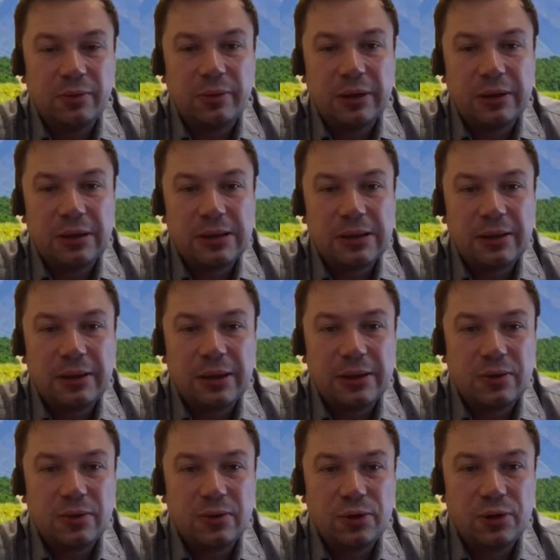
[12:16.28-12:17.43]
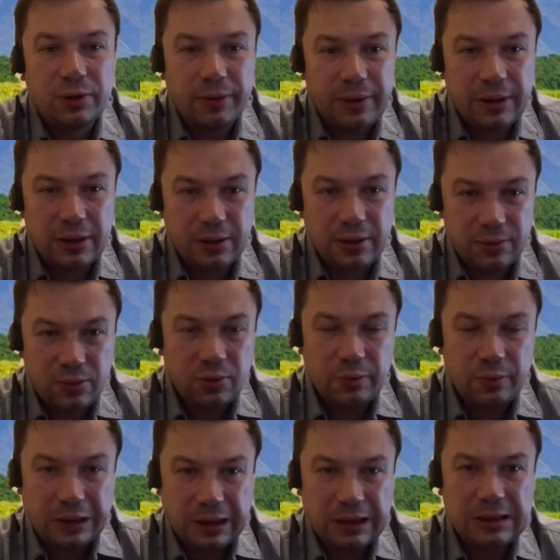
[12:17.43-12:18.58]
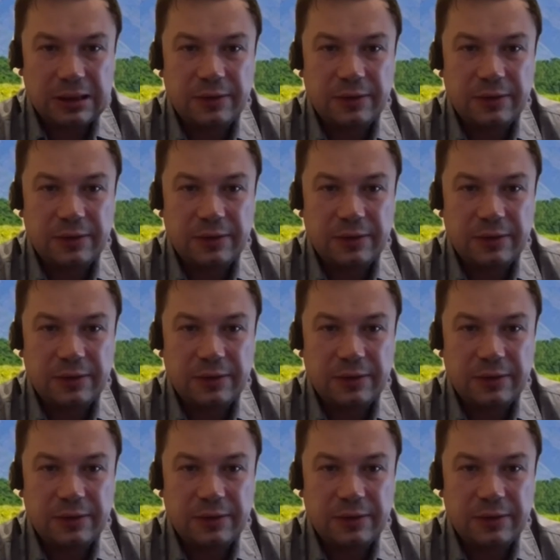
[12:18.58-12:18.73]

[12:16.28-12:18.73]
have their own calculators,